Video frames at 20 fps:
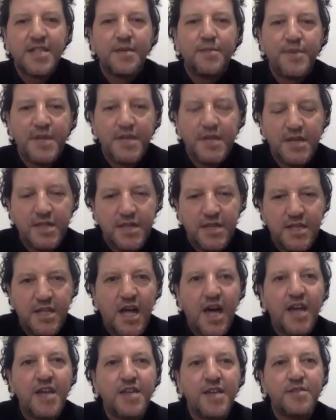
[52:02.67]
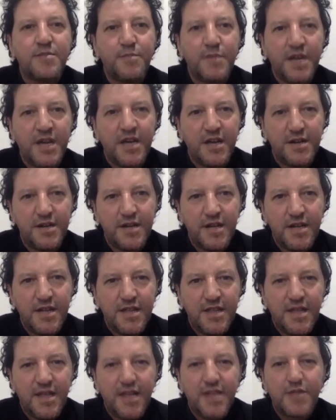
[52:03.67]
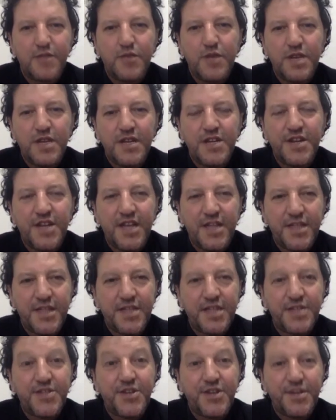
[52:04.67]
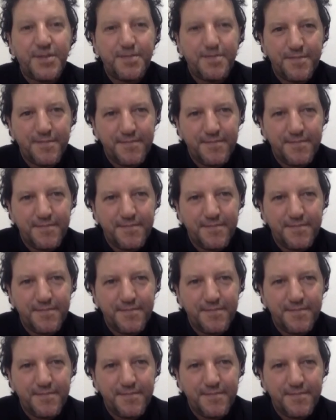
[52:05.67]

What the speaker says: to be the nightmare that will create the dream.